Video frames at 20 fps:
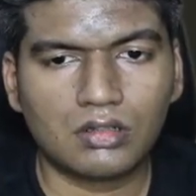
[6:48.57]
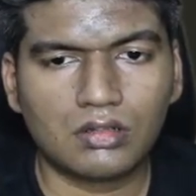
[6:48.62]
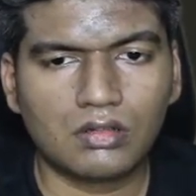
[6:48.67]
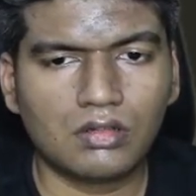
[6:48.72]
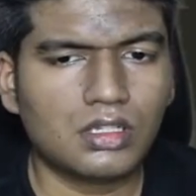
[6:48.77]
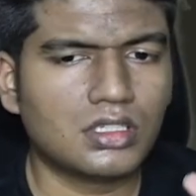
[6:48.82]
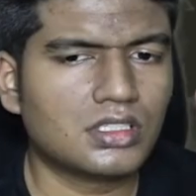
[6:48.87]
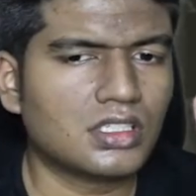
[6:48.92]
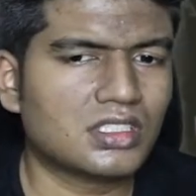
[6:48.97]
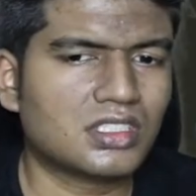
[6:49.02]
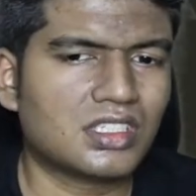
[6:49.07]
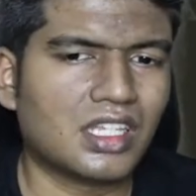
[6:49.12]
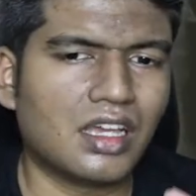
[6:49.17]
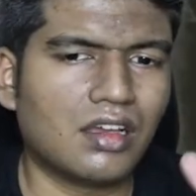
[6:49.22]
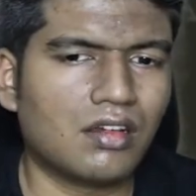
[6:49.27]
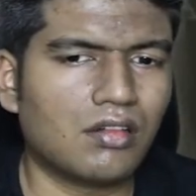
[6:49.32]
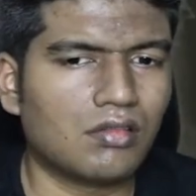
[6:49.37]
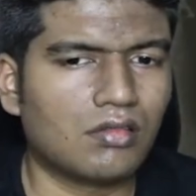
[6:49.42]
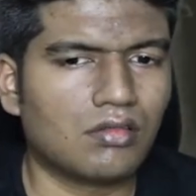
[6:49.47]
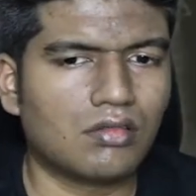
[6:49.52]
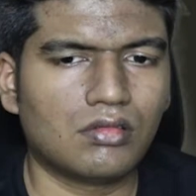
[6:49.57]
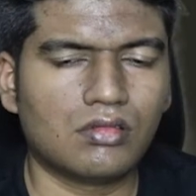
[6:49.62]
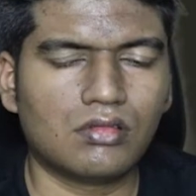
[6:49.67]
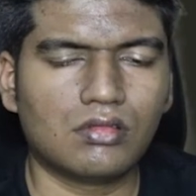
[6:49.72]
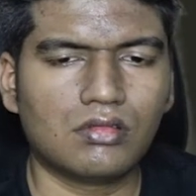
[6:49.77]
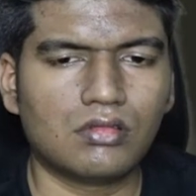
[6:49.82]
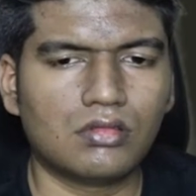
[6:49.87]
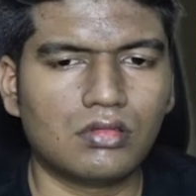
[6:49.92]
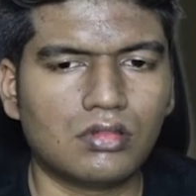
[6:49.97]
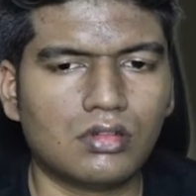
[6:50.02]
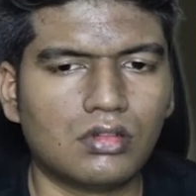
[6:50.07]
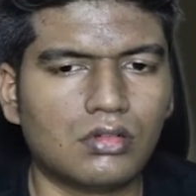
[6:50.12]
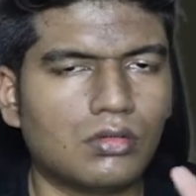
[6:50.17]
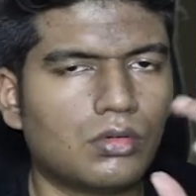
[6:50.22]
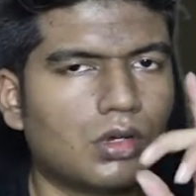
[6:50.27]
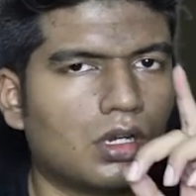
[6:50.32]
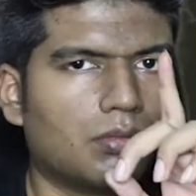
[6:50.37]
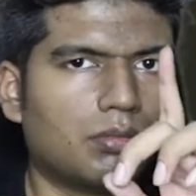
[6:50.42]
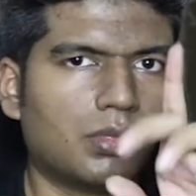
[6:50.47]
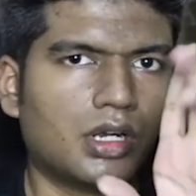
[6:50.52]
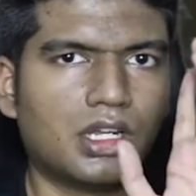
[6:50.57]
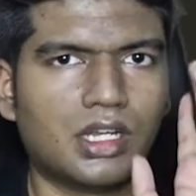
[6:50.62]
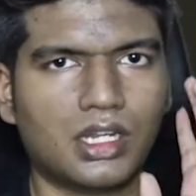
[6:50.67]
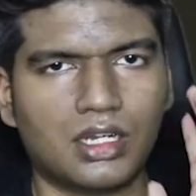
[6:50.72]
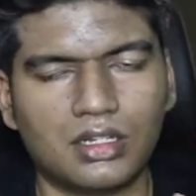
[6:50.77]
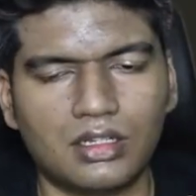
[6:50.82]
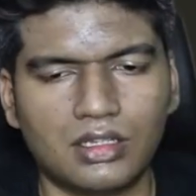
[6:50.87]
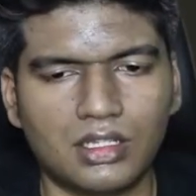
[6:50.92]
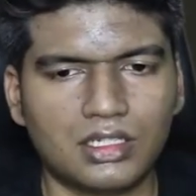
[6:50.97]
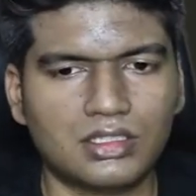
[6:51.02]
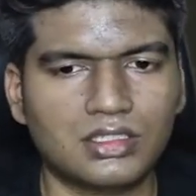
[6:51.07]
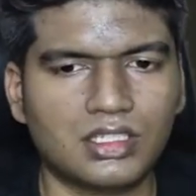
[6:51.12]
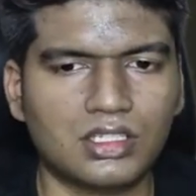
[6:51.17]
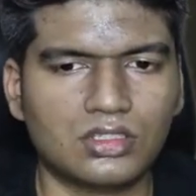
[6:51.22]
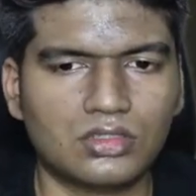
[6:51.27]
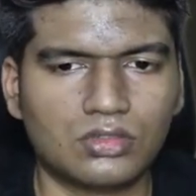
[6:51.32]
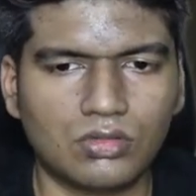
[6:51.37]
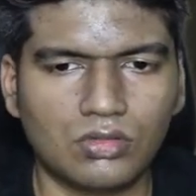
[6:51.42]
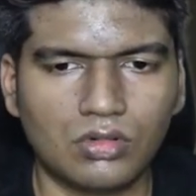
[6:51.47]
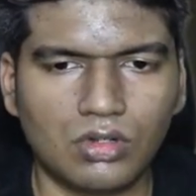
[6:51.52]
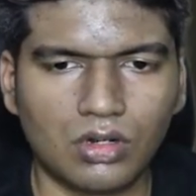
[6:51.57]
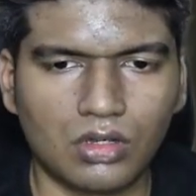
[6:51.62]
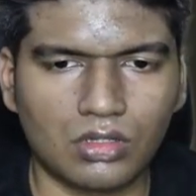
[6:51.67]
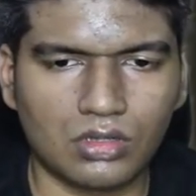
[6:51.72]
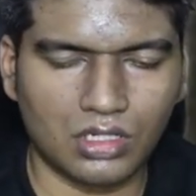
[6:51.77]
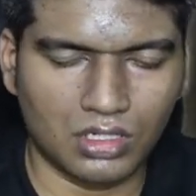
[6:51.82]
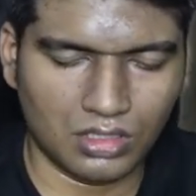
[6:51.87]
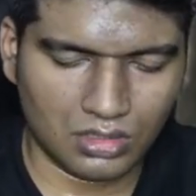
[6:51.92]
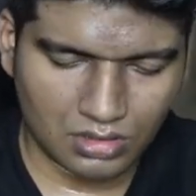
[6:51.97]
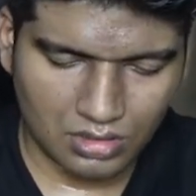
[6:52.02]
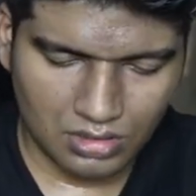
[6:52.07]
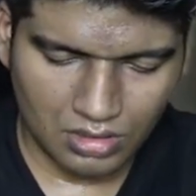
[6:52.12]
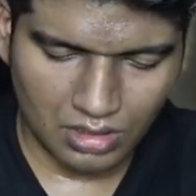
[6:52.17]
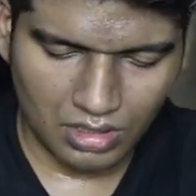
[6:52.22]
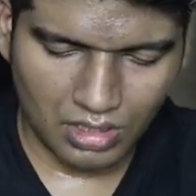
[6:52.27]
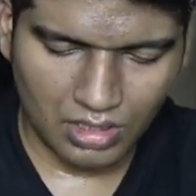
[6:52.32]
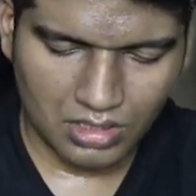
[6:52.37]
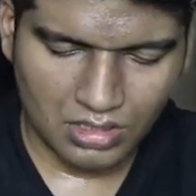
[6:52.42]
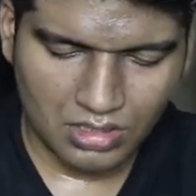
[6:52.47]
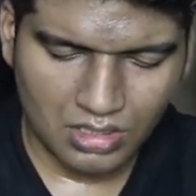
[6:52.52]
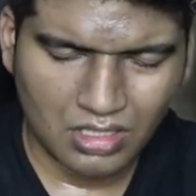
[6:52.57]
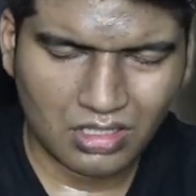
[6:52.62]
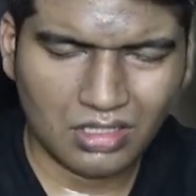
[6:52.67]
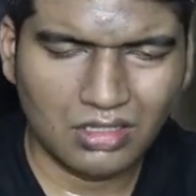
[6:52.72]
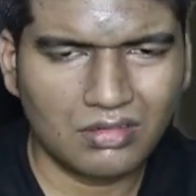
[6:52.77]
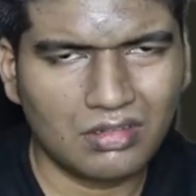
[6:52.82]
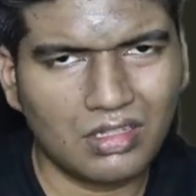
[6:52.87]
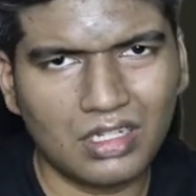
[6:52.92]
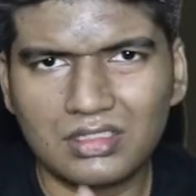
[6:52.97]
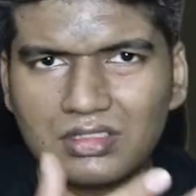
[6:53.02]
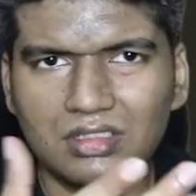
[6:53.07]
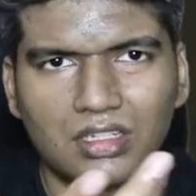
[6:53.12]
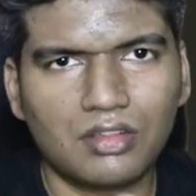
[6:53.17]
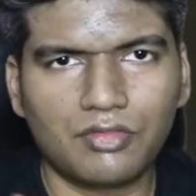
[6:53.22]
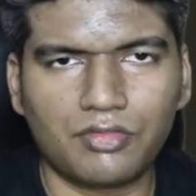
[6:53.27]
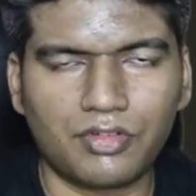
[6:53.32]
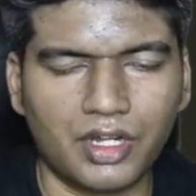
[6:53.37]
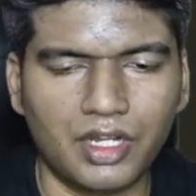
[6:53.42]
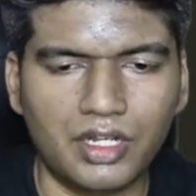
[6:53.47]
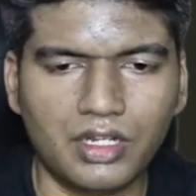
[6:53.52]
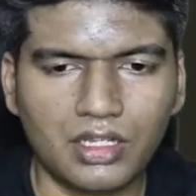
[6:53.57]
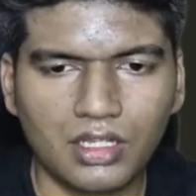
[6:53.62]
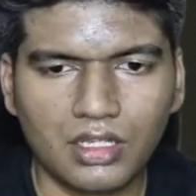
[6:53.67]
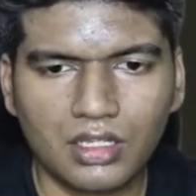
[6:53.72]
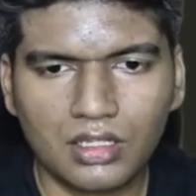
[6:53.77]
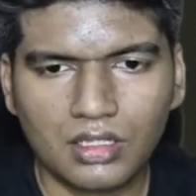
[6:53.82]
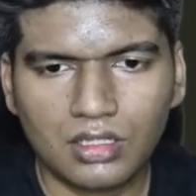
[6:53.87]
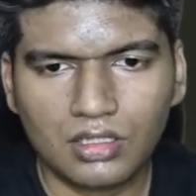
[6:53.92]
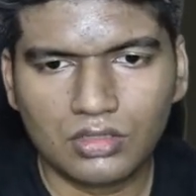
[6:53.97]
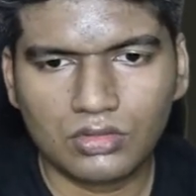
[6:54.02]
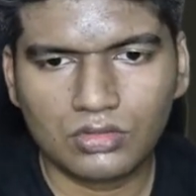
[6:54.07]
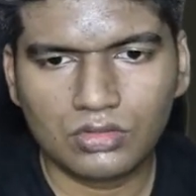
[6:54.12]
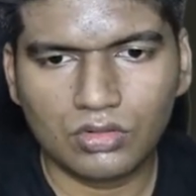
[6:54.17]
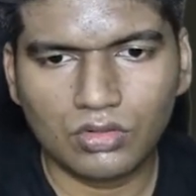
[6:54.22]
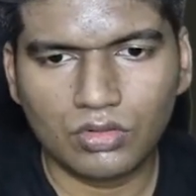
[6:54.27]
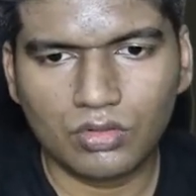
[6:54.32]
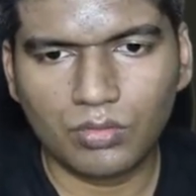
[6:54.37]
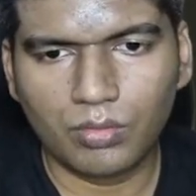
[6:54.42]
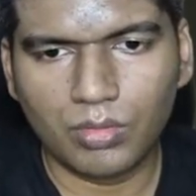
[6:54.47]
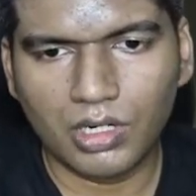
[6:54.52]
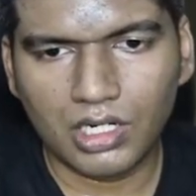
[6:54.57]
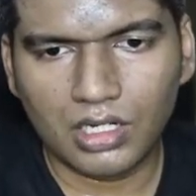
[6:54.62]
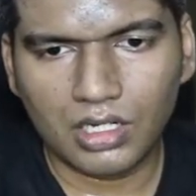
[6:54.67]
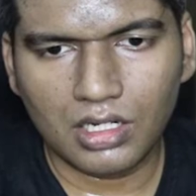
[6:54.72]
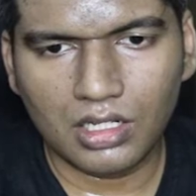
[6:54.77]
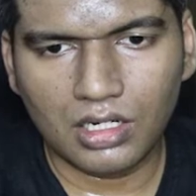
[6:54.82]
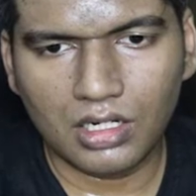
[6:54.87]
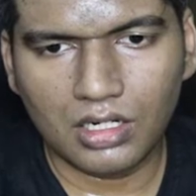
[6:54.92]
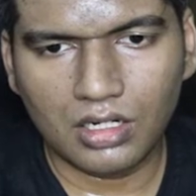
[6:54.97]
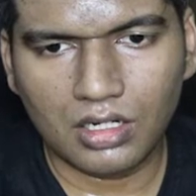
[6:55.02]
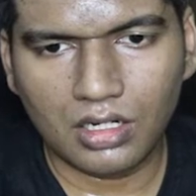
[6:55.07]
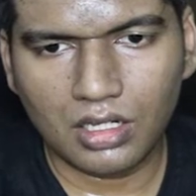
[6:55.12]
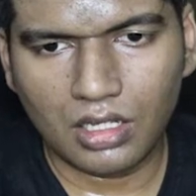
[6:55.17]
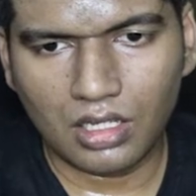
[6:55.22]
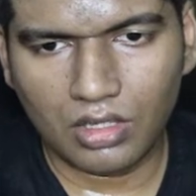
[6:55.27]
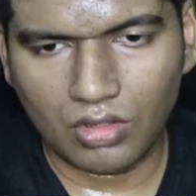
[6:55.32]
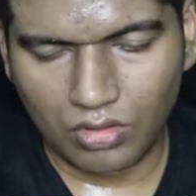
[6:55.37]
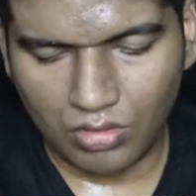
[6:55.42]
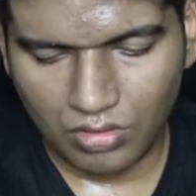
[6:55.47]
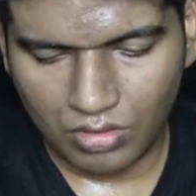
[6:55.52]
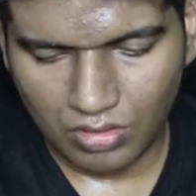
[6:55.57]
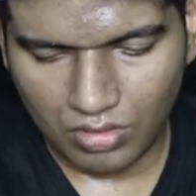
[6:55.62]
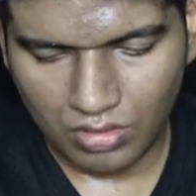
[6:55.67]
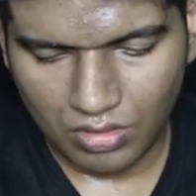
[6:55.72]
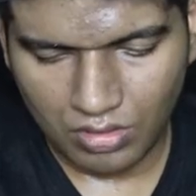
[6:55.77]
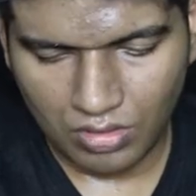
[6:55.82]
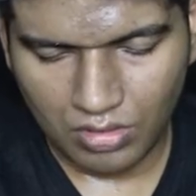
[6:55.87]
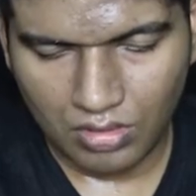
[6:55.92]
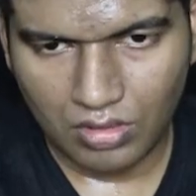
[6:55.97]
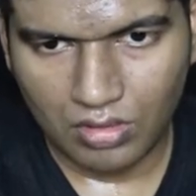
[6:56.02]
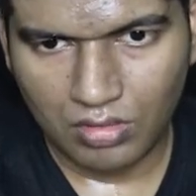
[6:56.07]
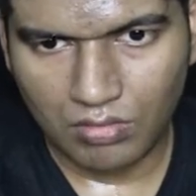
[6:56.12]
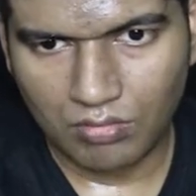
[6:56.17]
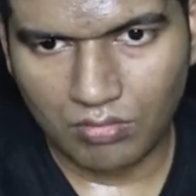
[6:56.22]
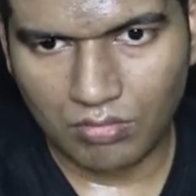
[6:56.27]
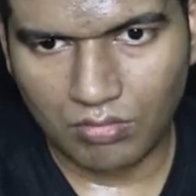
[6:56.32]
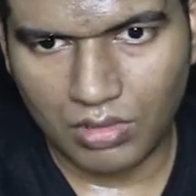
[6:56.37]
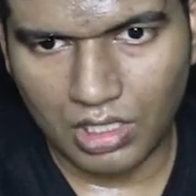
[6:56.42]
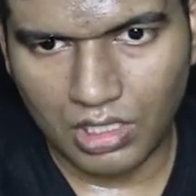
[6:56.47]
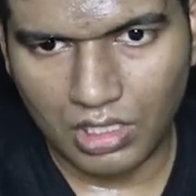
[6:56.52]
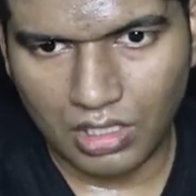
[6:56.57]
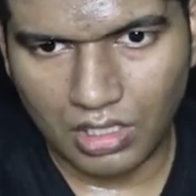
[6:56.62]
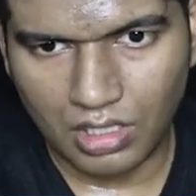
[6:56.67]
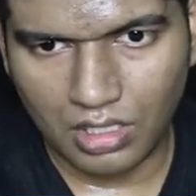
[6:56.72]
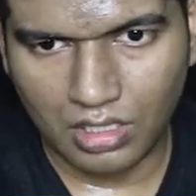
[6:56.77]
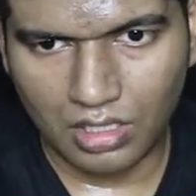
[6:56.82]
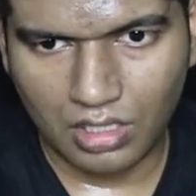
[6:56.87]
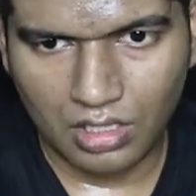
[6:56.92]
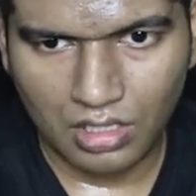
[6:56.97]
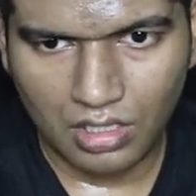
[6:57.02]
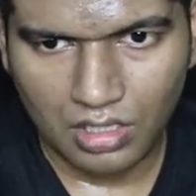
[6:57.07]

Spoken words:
We'll just have one button that says Google Auth, and that's enough, right? So button, Ion button,